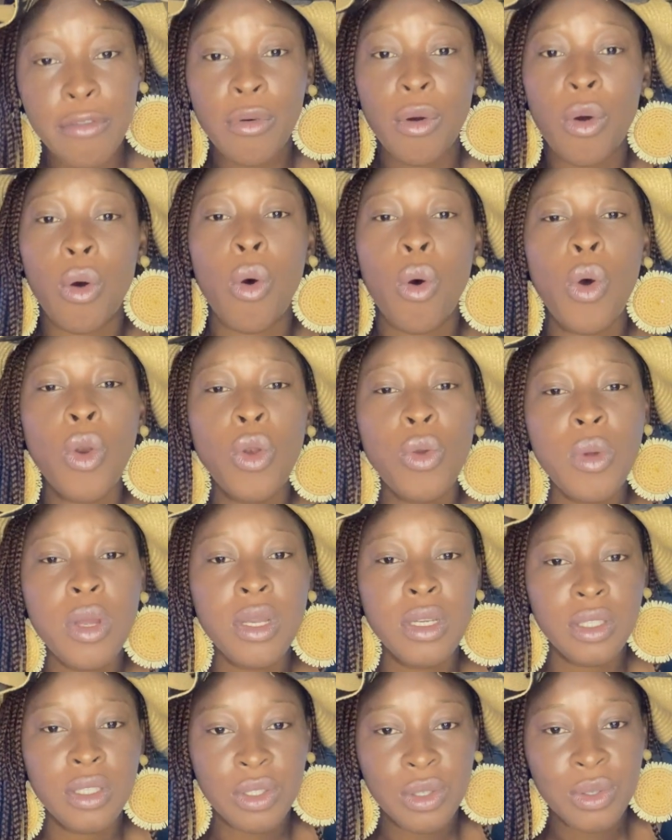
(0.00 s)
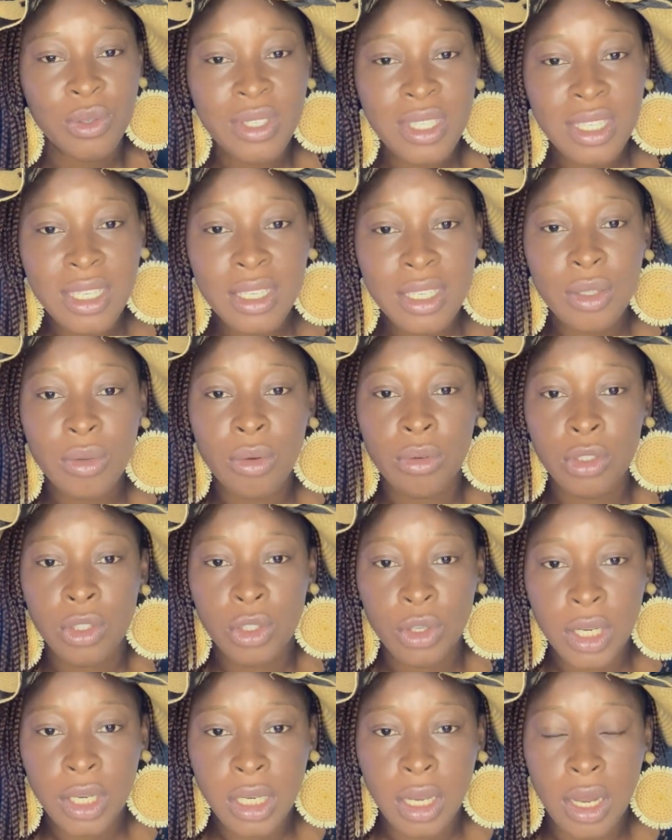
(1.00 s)
for always choosing to
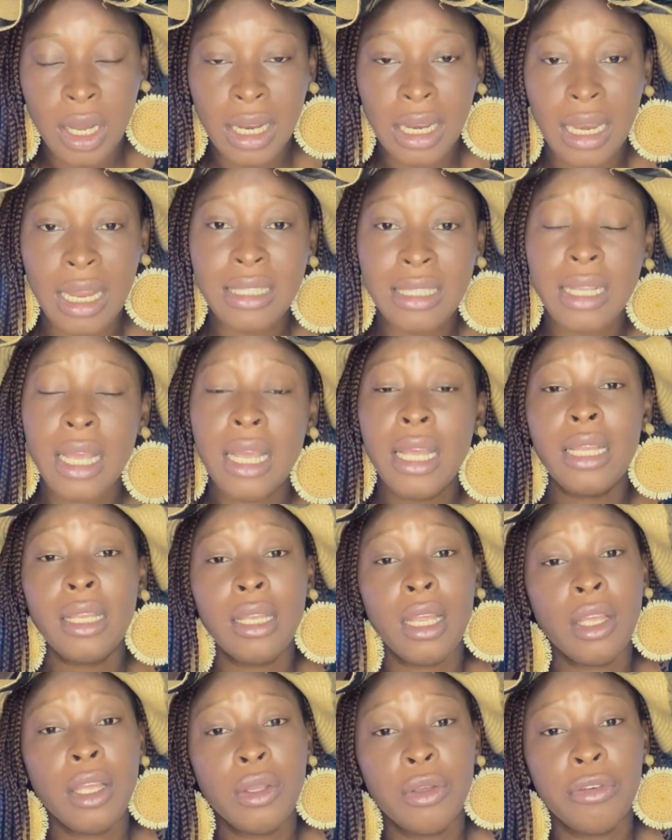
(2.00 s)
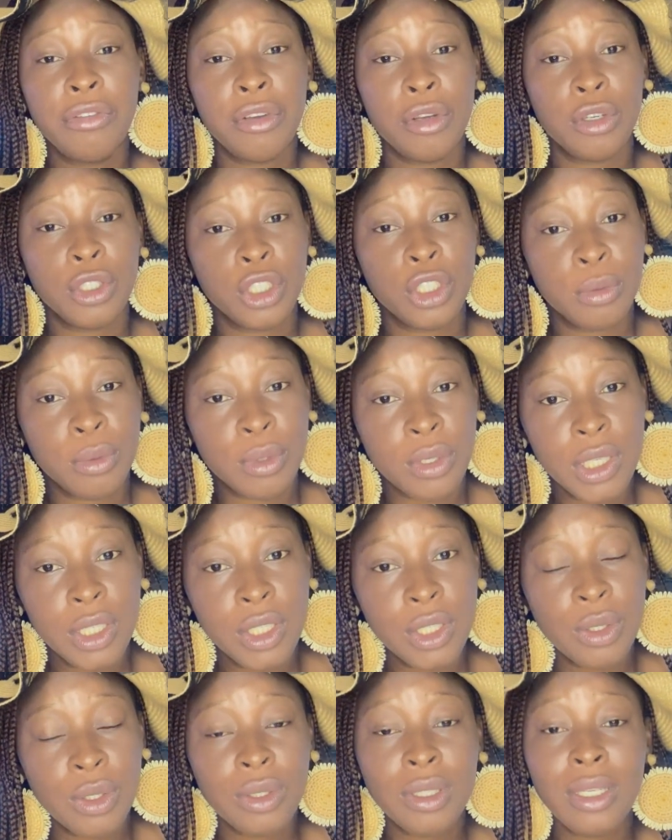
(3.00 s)
join our class. Thank you for your
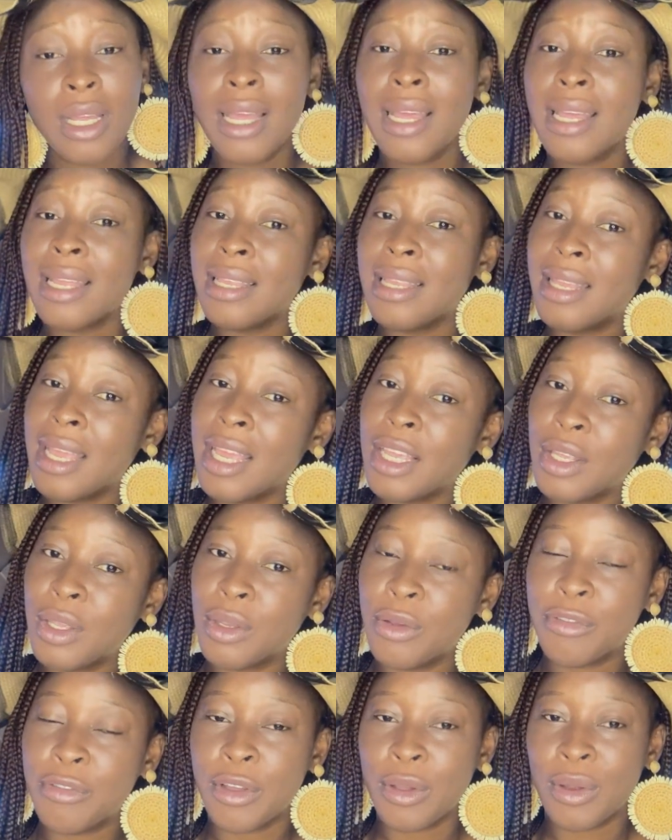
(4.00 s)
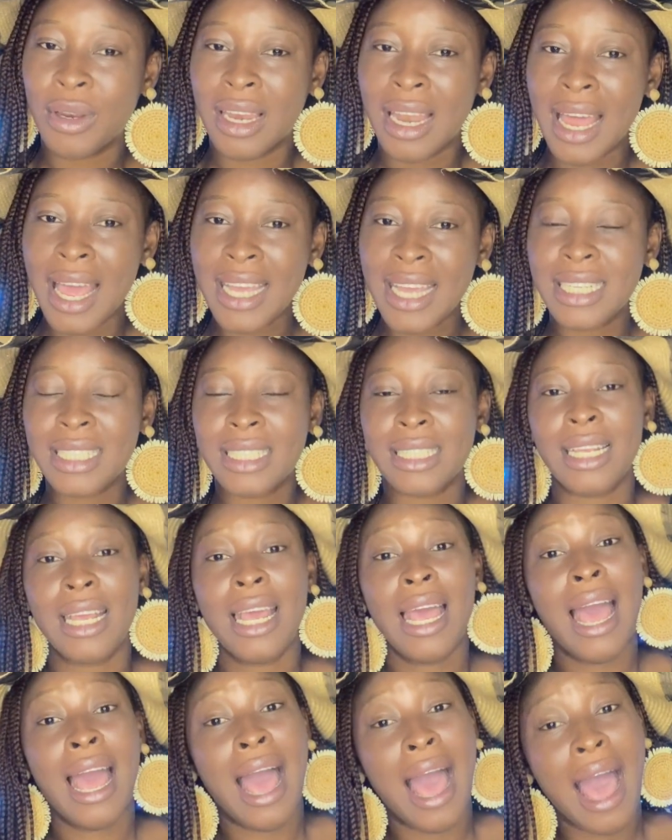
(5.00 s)
subscription. Thank you for your likes.
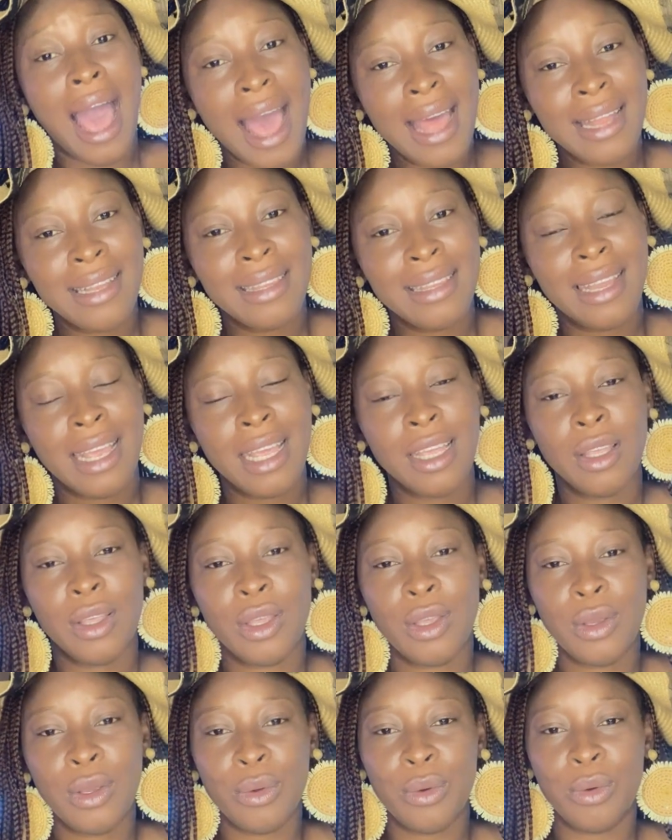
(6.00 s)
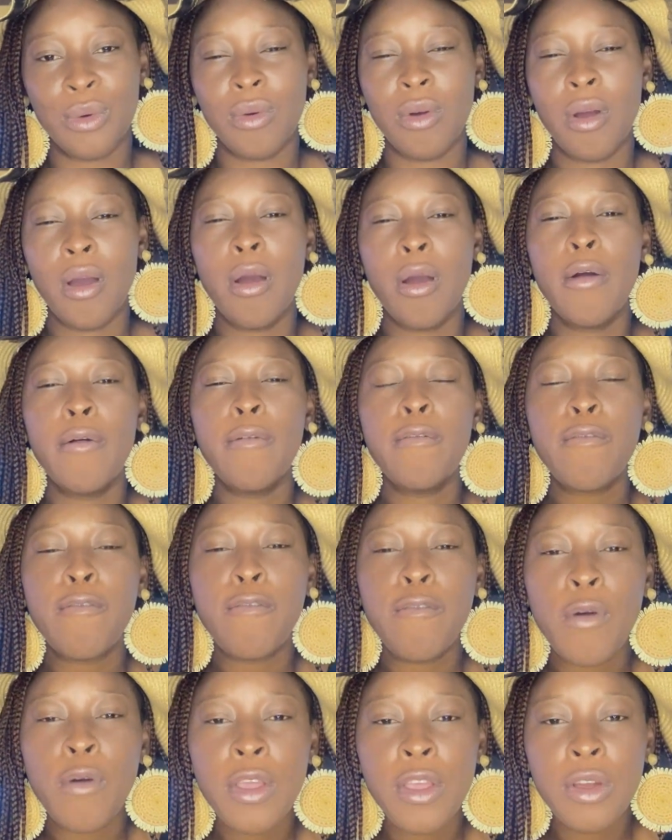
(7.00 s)
And thank you
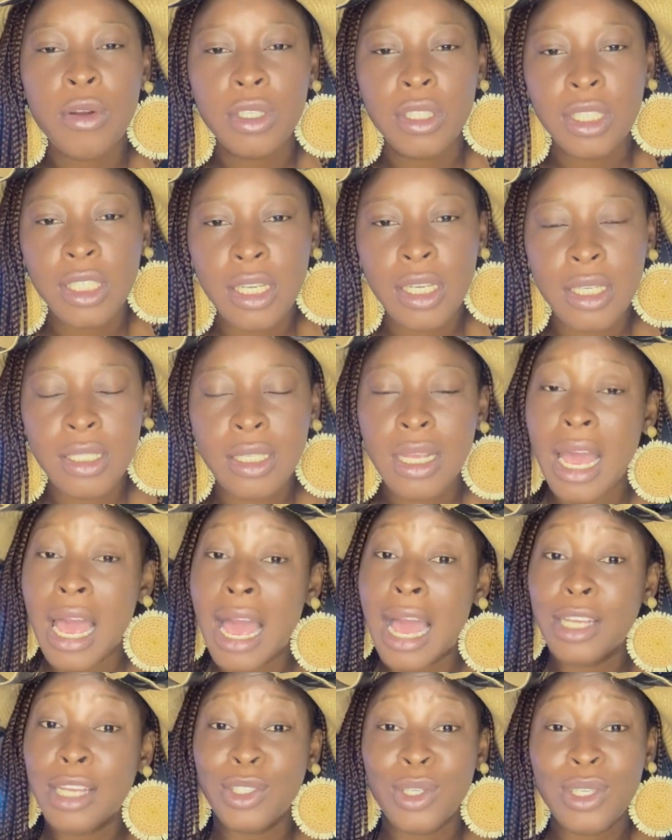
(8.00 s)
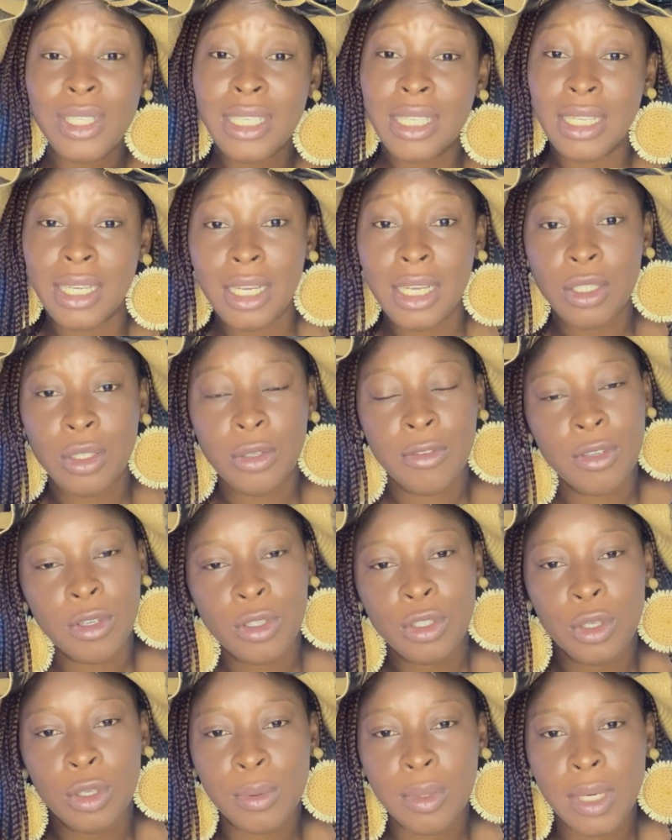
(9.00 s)
for your shares. And just in case you've
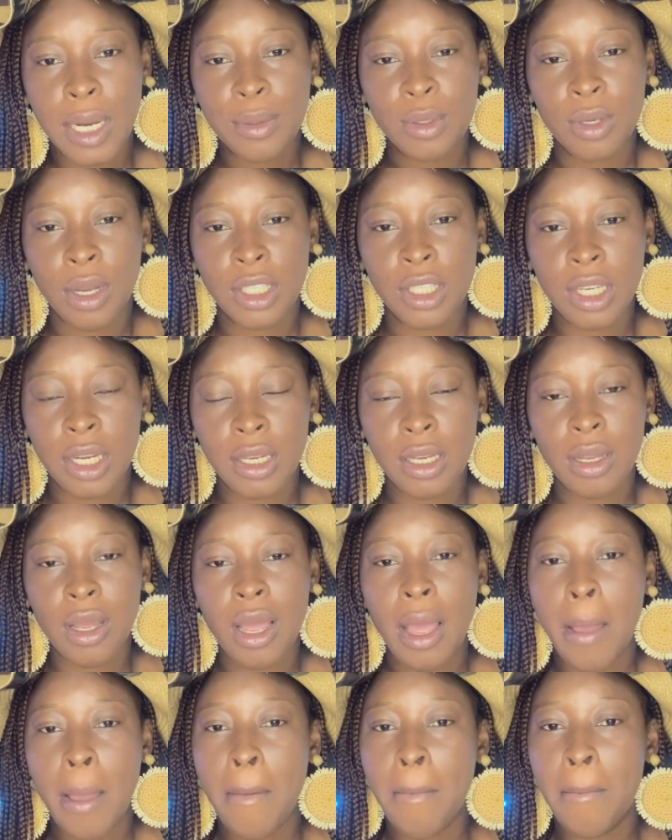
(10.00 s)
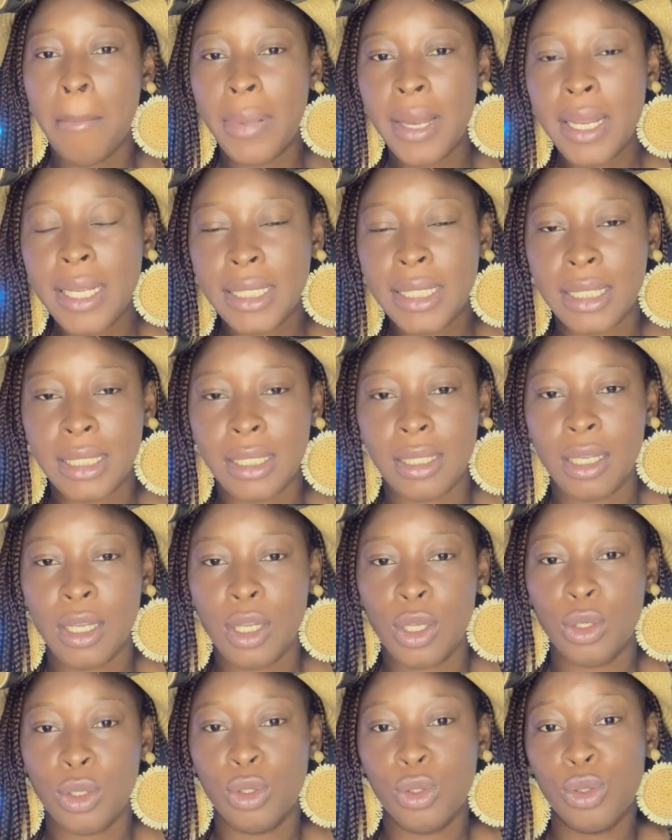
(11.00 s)
not subscribed to our channel,
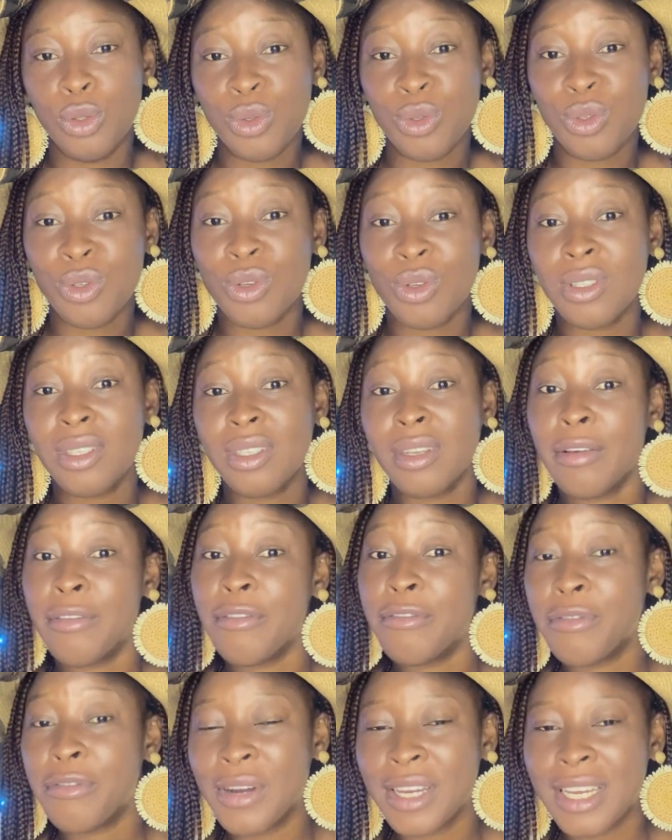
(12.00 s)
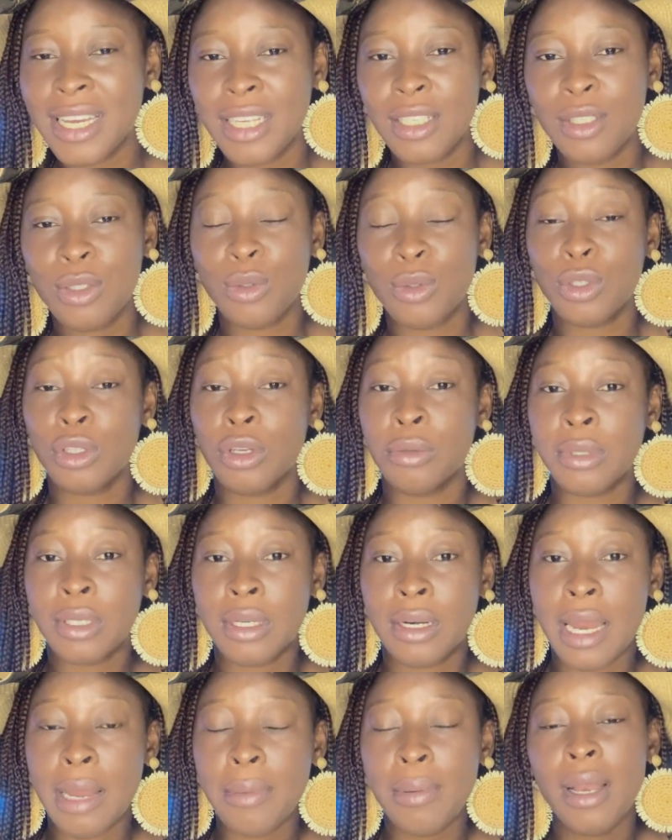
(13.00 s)
please do not forget to
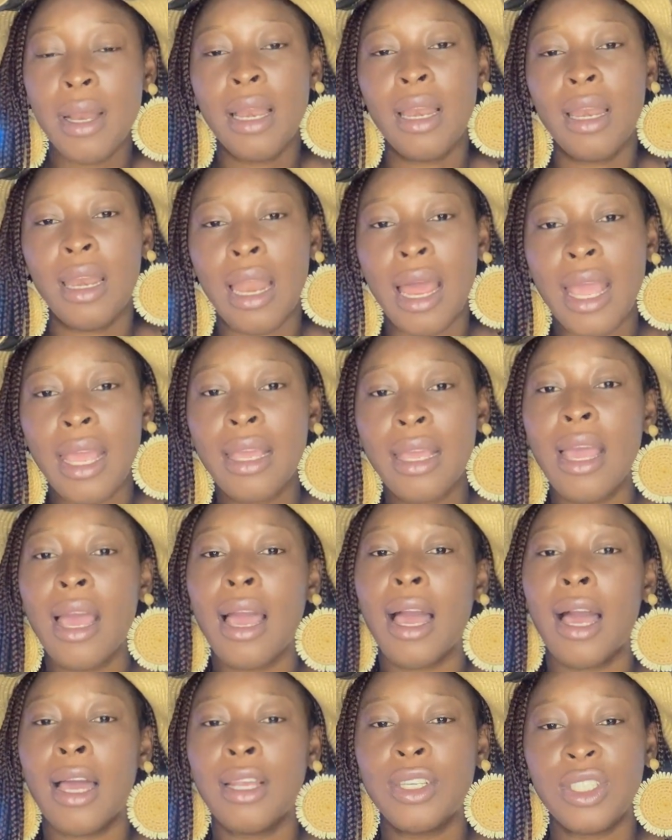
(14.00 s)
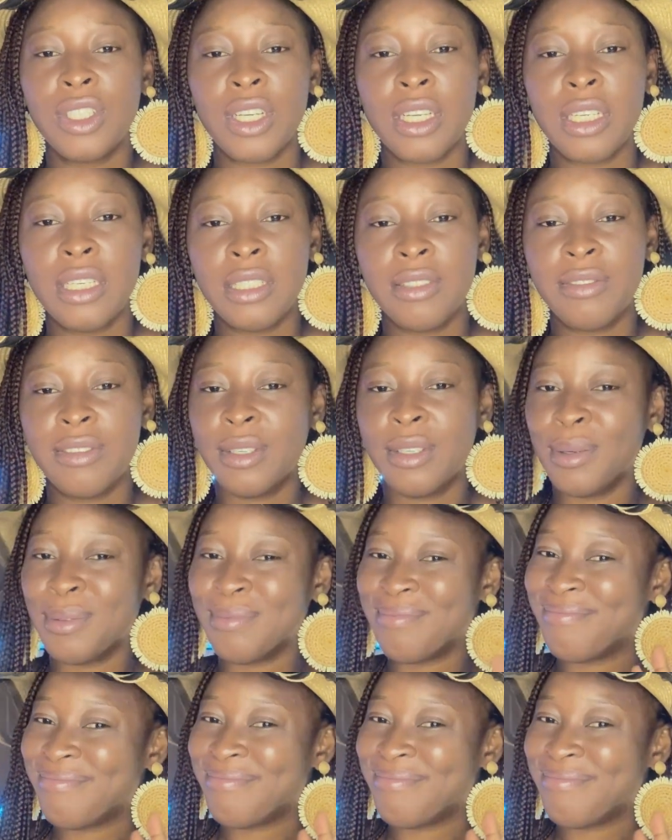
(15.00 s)
subscribe, like, and share this video.